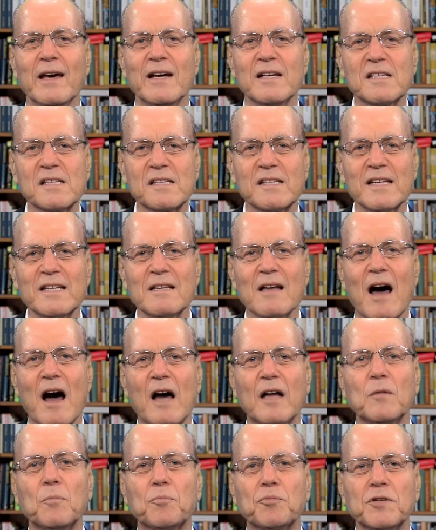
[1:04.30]
has seen
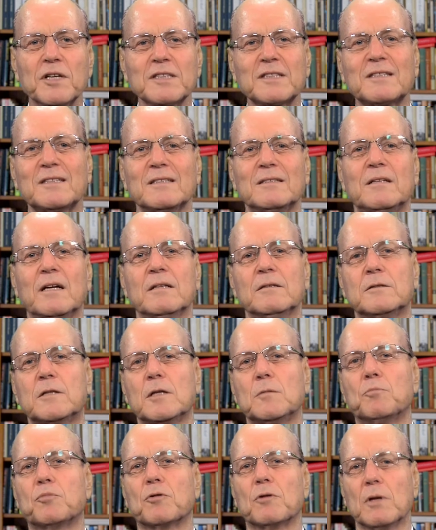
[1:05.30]

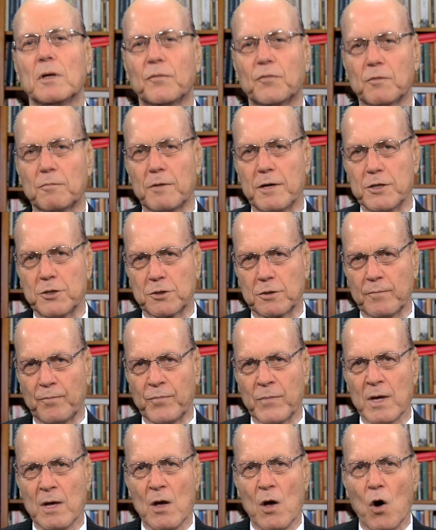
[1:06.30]
unprecedented
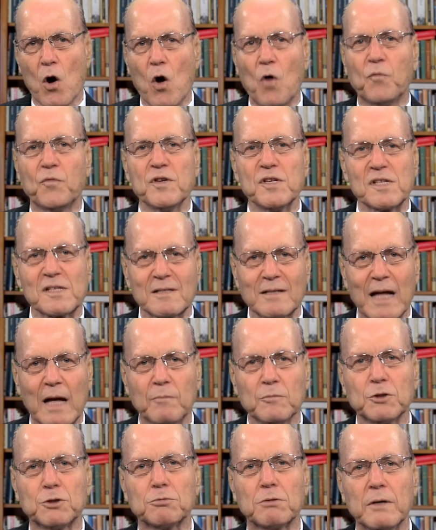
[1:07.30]
proliferation of
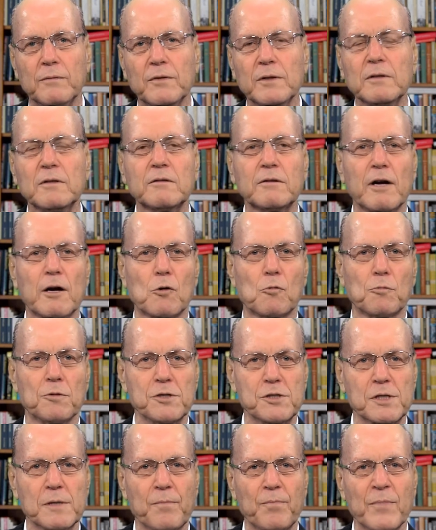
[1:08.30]
Islam-driven
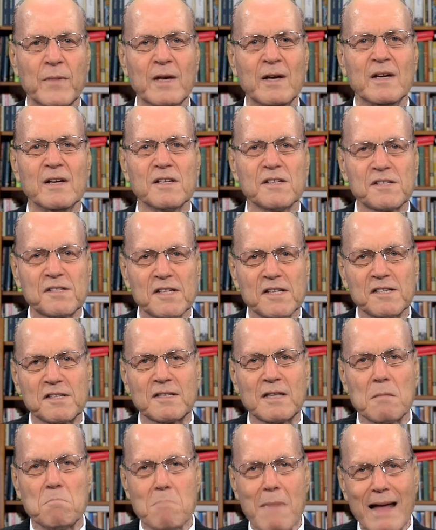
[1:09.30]
terrorism,
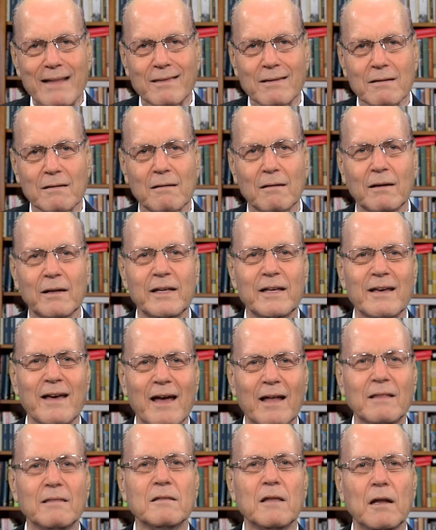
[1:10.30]
systematically
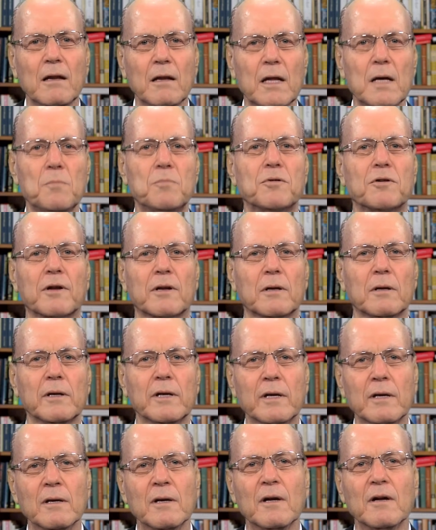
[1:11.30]
and
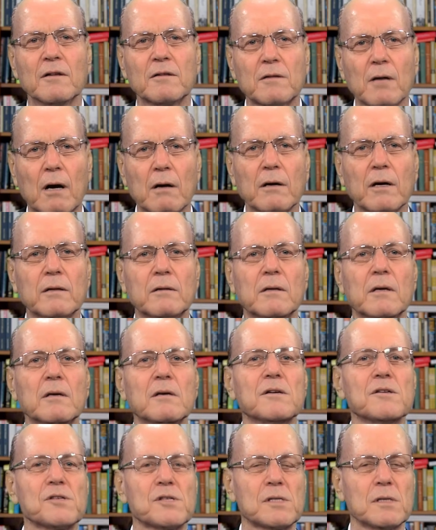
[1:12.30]
deliberately
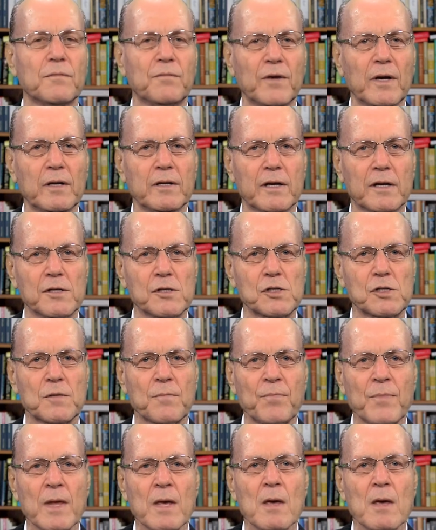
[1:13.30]
targeting civilians
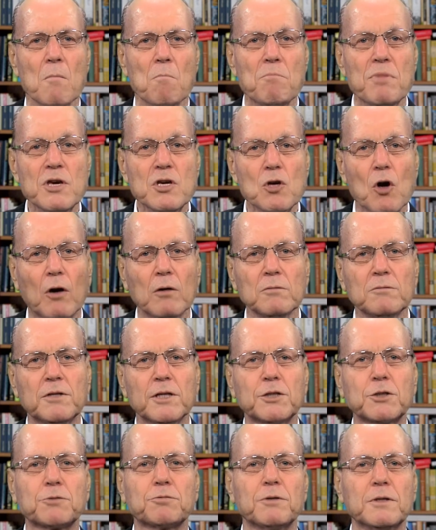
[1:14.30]
beyond
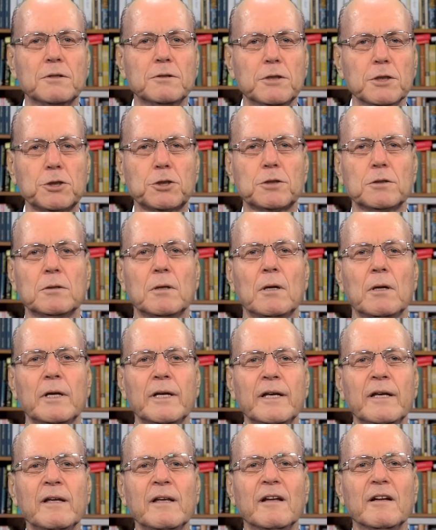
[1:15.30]
the
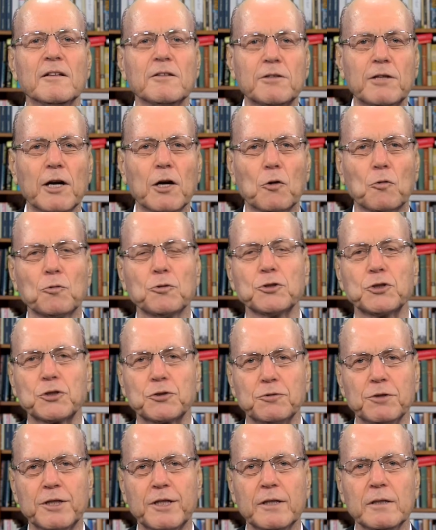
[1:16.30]
traditionally
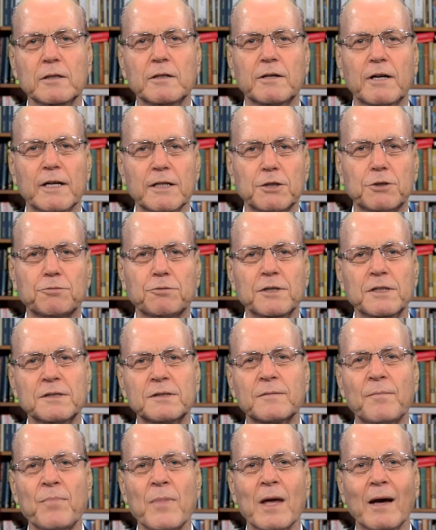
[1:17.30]
terror-stricken
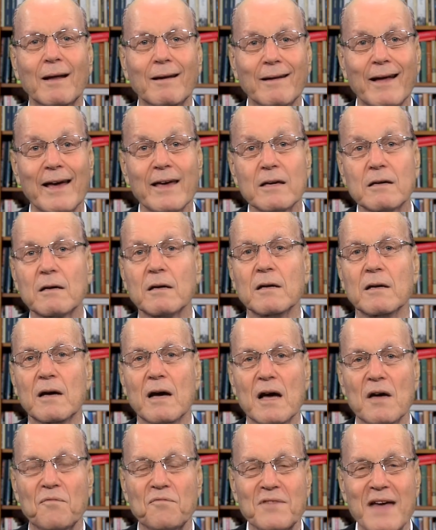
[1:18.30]
countries like
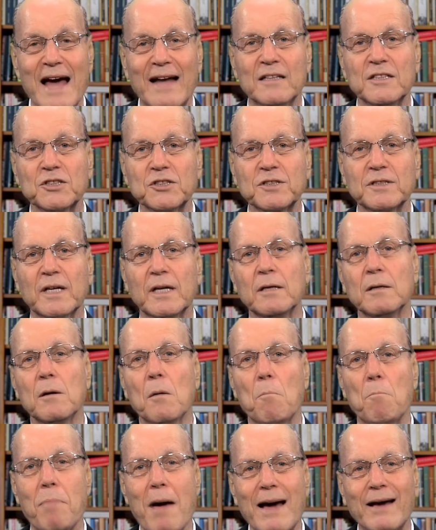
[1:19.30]
Afghanistan,
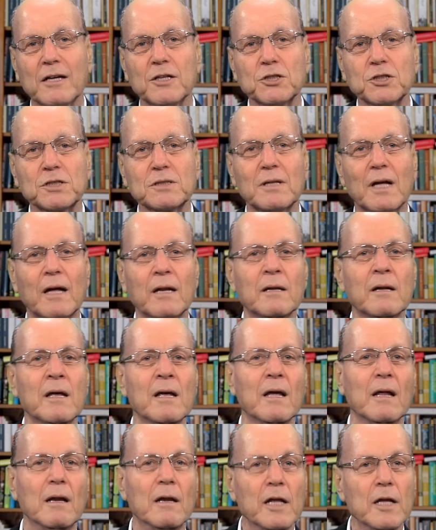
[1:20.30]
Pakistan,
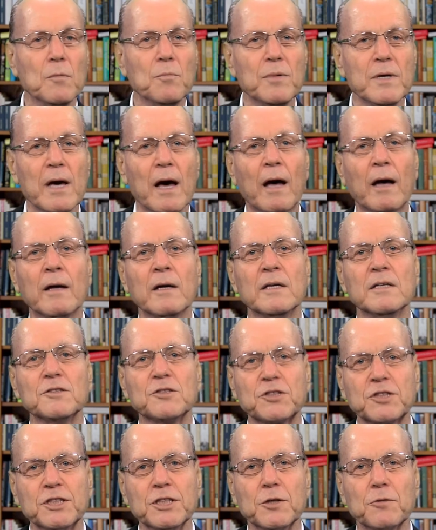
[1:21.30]
Libya,
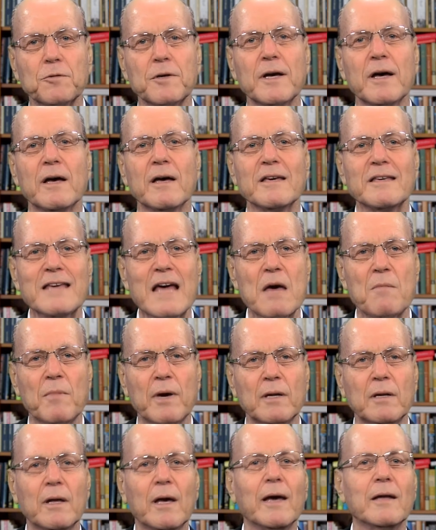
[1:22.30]
Syria,
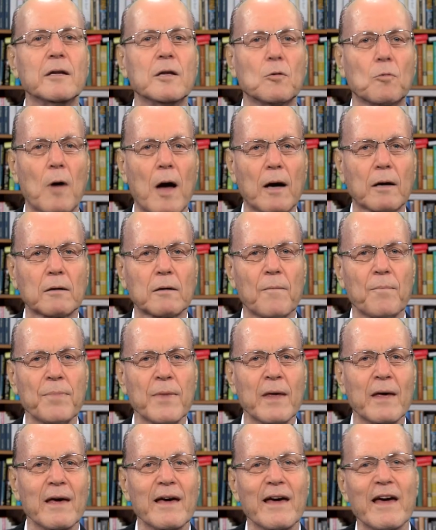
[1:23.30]
Yemen, and Iraq,
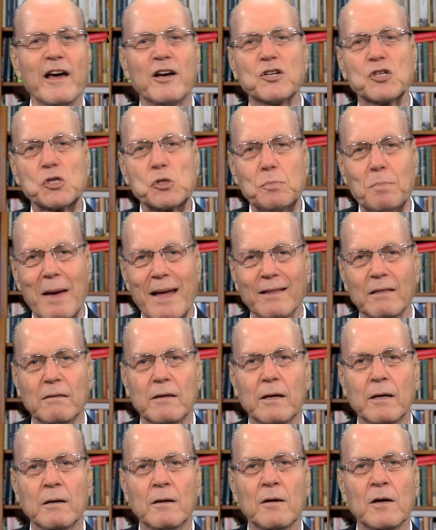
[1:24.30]

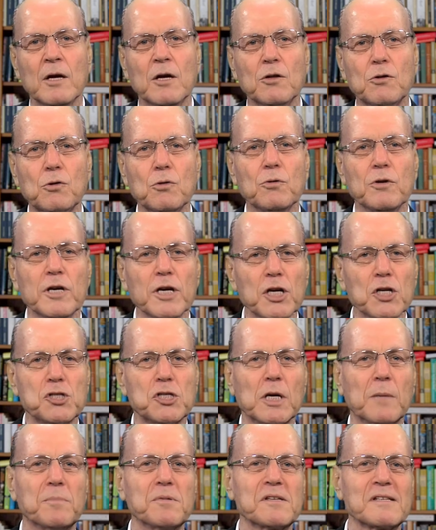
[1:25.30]
expanding to
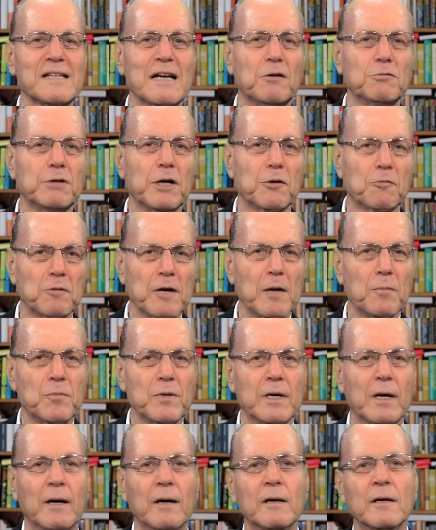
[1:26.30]
Egypt, Saudi
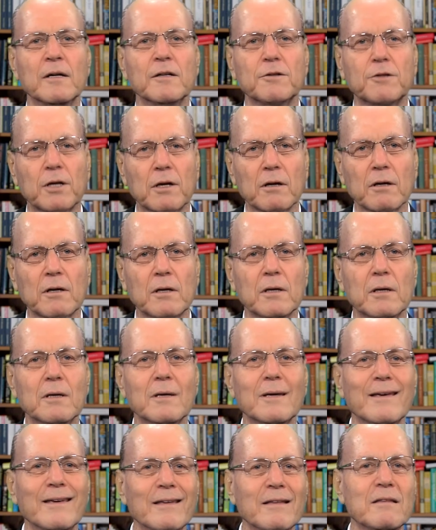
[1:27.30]
Arabia,
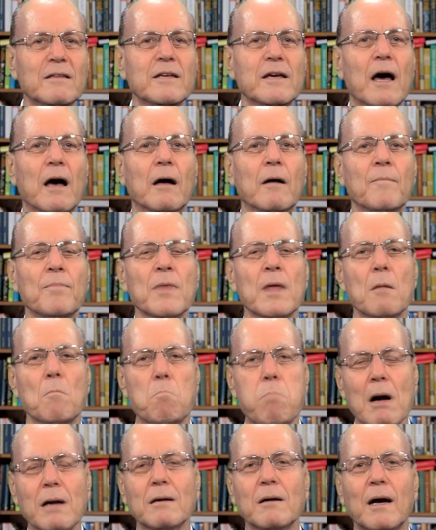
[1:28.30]
Turkey, India,
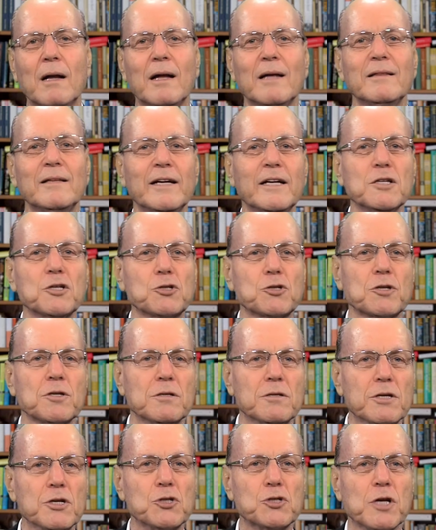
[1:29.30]
Bangladesh,
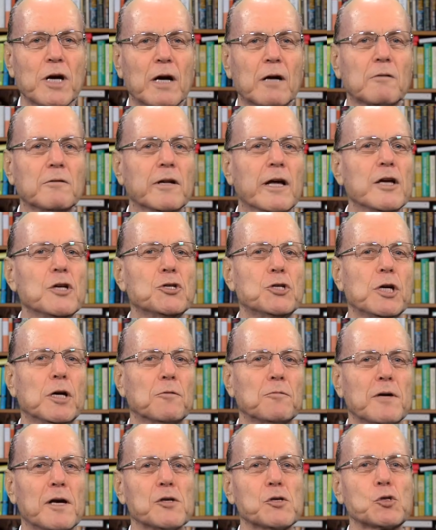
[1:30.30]
Niger,
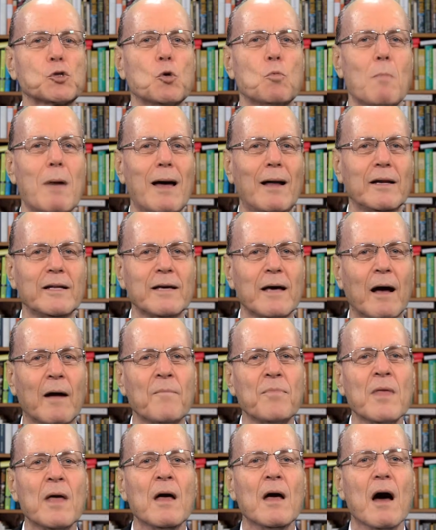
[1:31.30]
Nigeria,
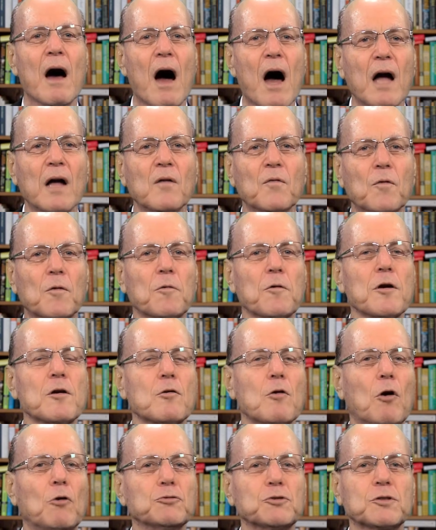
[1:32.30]
Somalia, Ivory
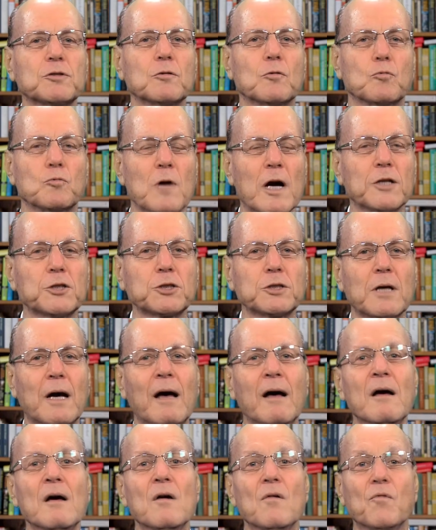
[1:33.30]
Coast,
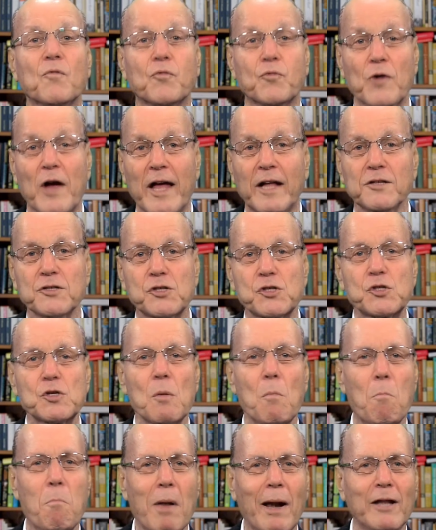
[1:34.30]
Russia, France,
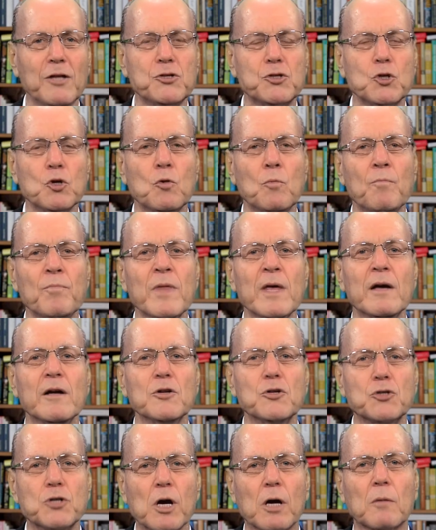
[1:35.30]
Belgium,
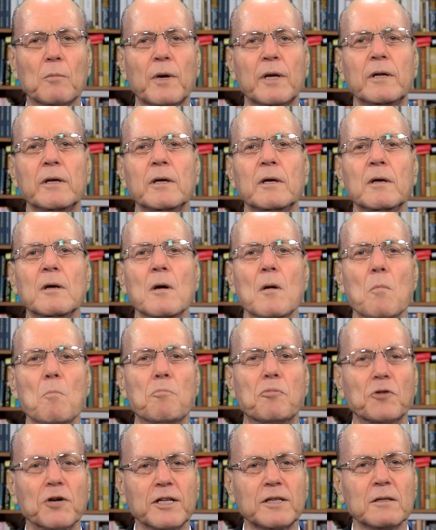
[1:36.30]
Germany,
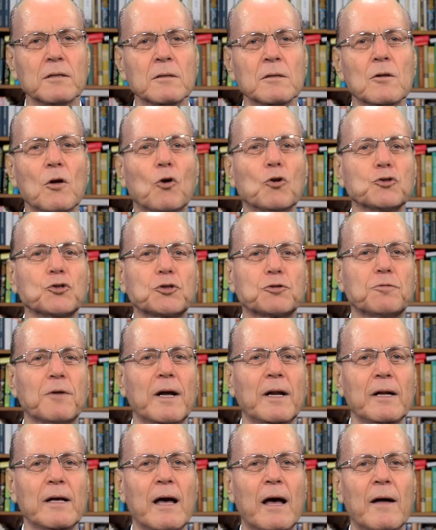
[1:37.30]
Britain,
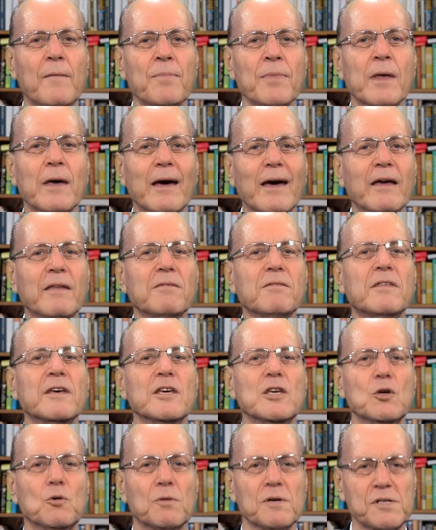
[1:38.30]
Australia, and the
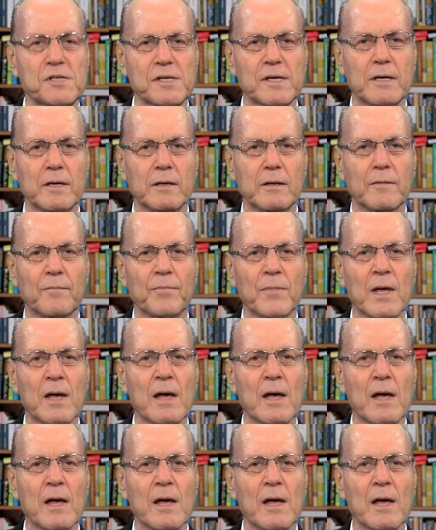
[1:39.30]
USA.